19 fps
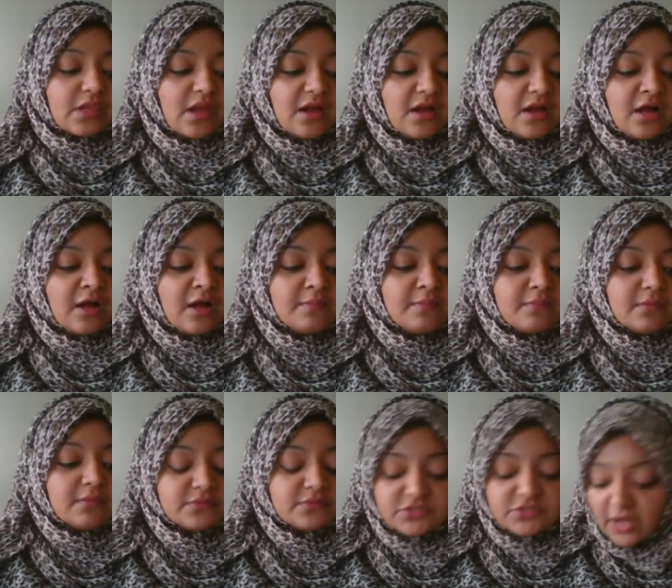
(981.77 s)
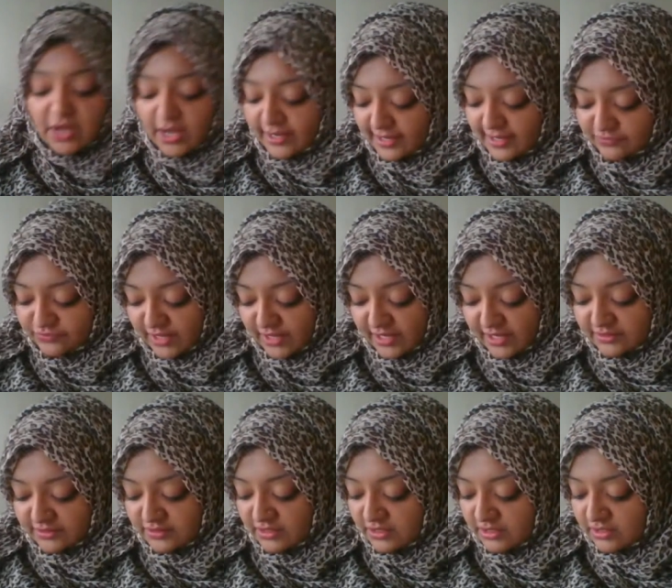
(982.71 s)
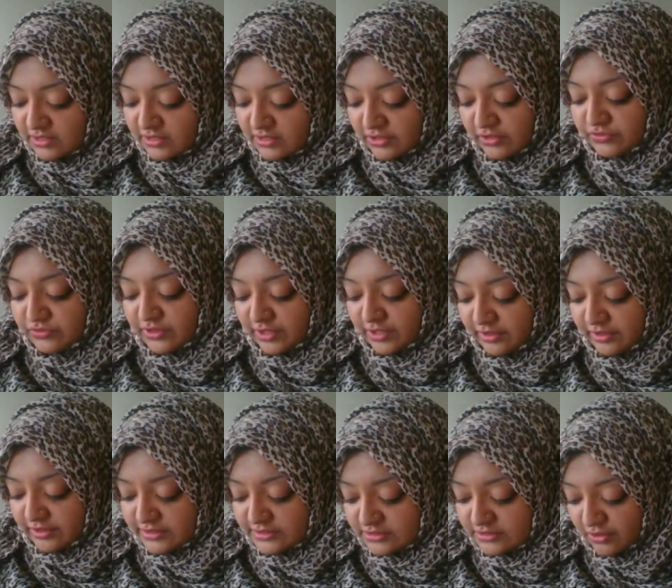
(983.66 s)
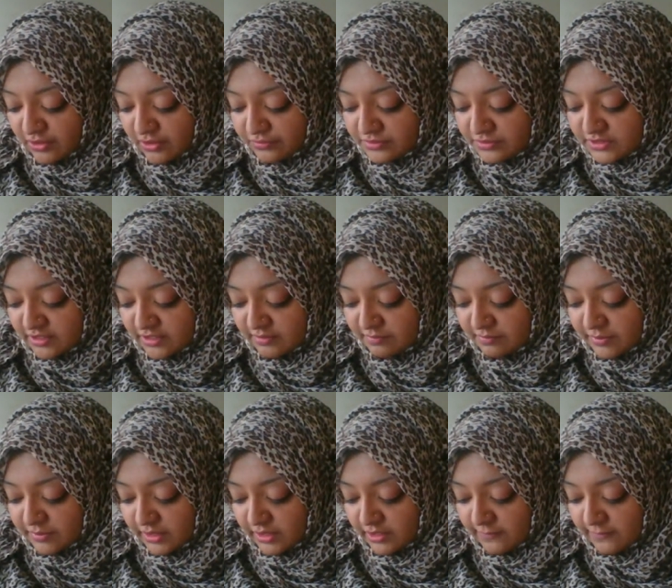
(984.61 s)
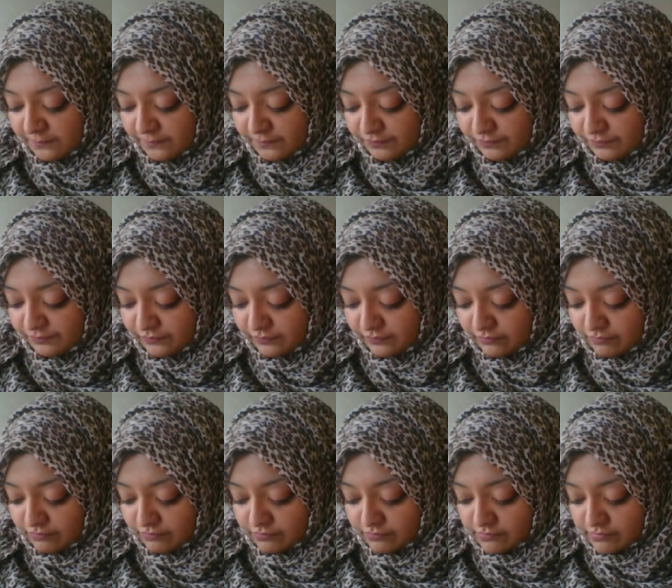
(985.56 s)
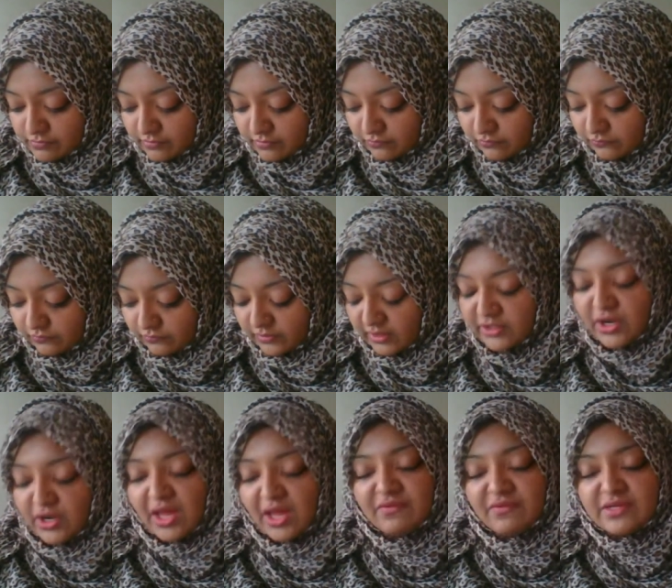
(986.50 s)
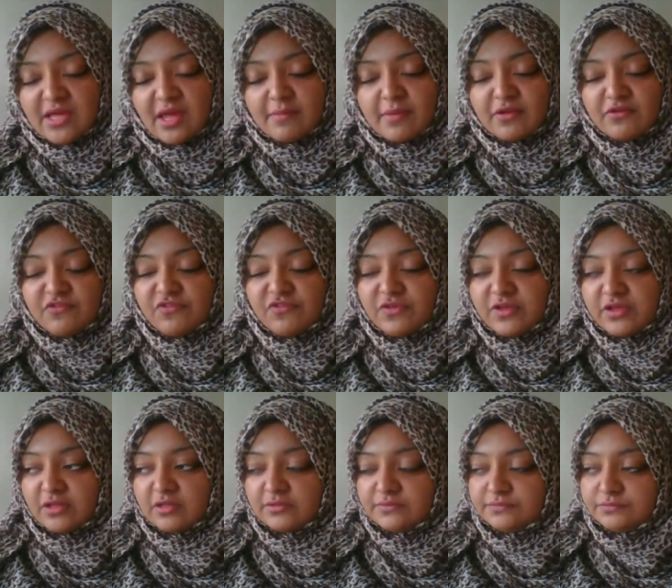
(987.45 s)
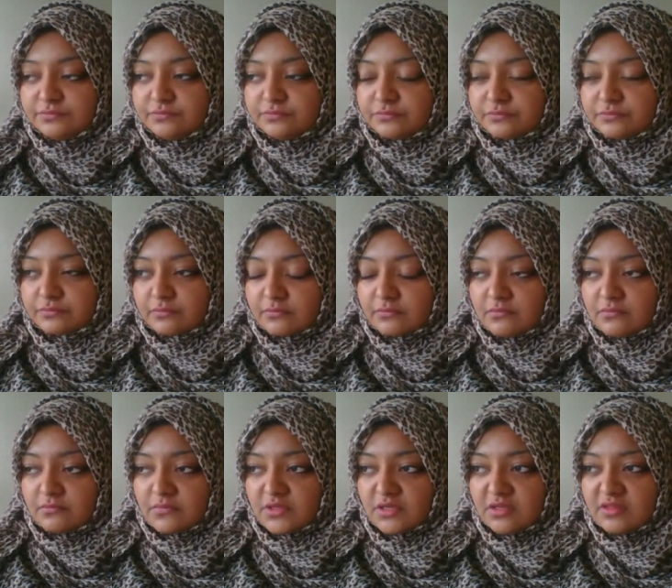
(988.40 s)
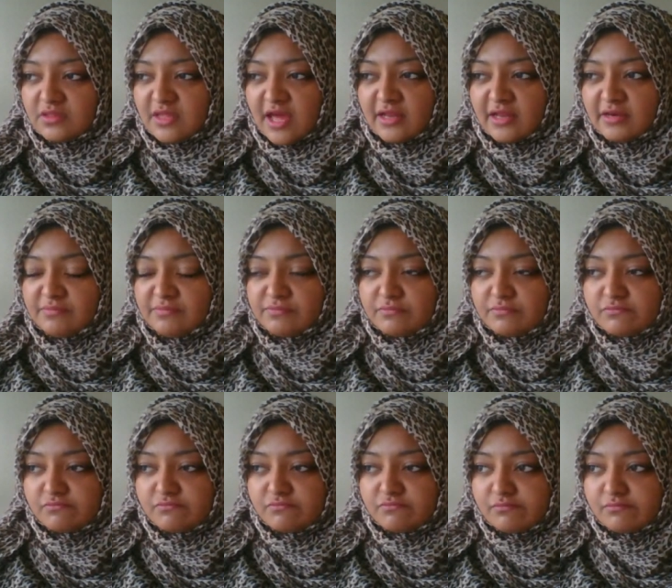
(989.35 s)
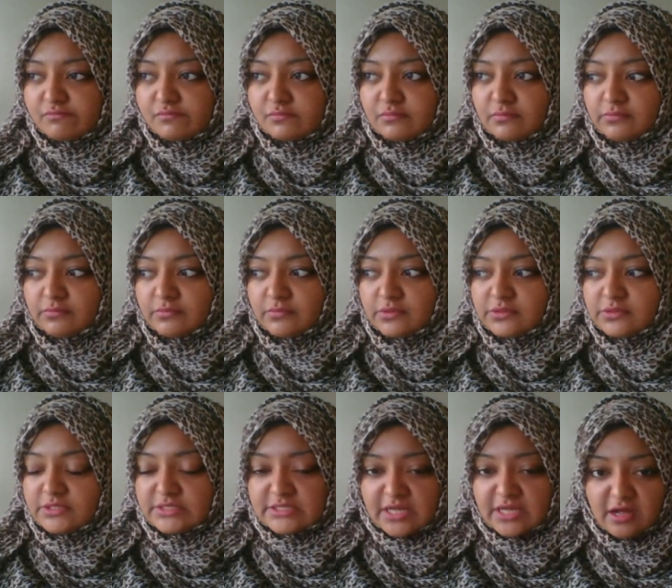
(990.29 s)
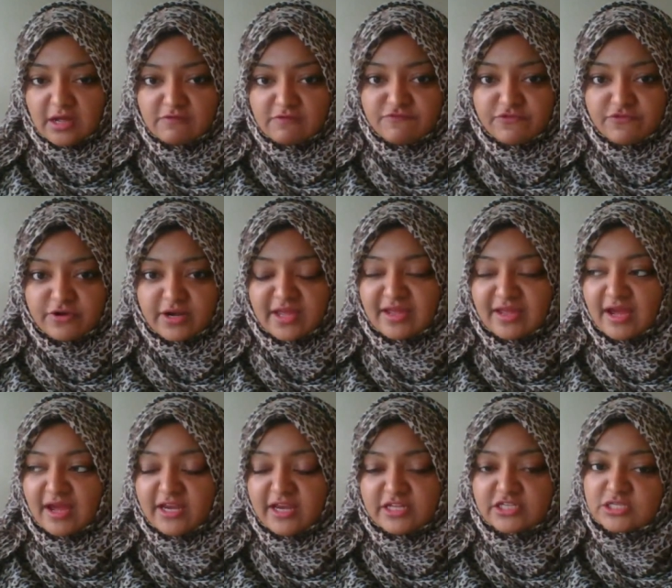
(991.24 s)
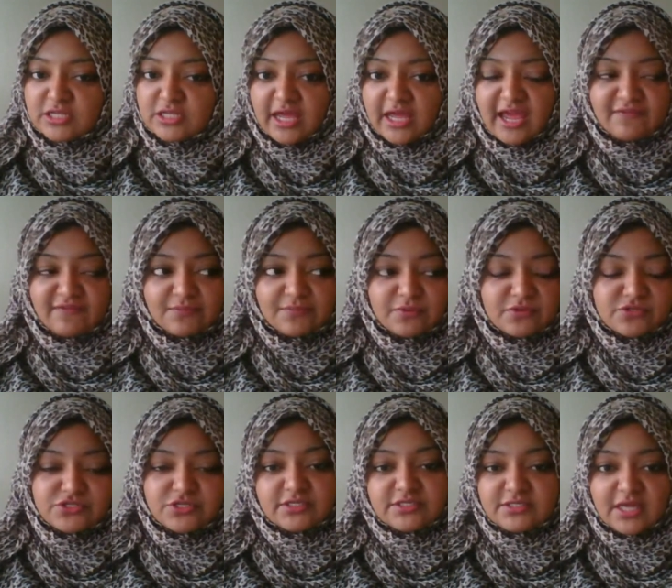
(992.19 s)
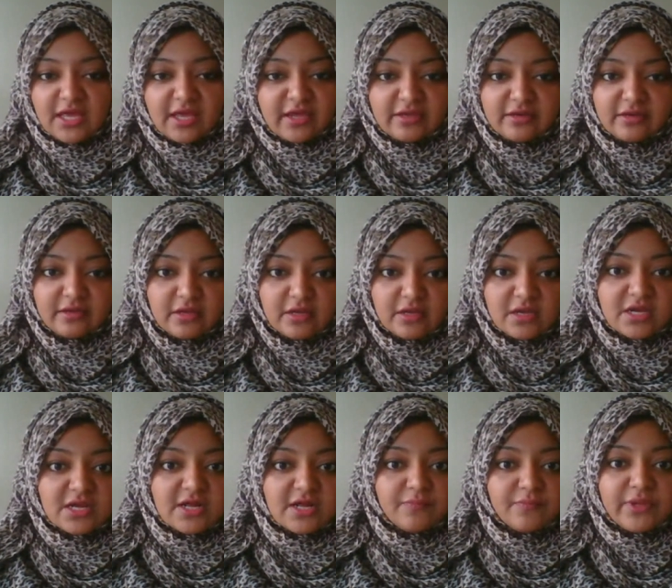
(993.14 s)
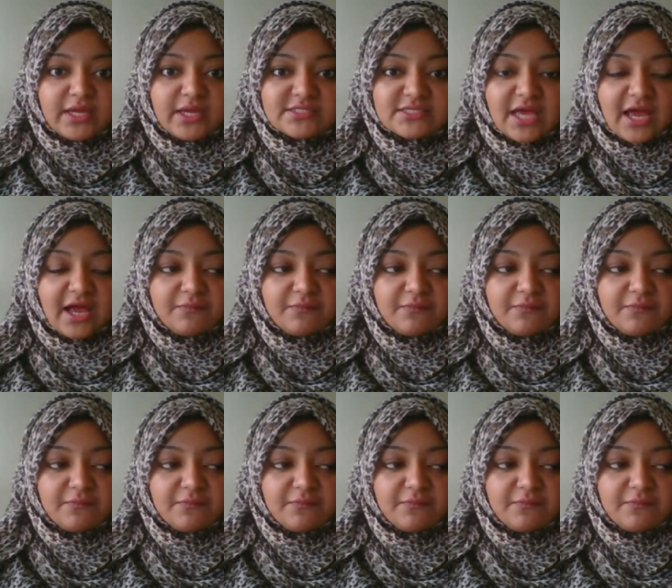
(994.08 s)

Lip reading: So I get that. I think, there is always going to be, every time I feel that discomfort, I have to push it aside because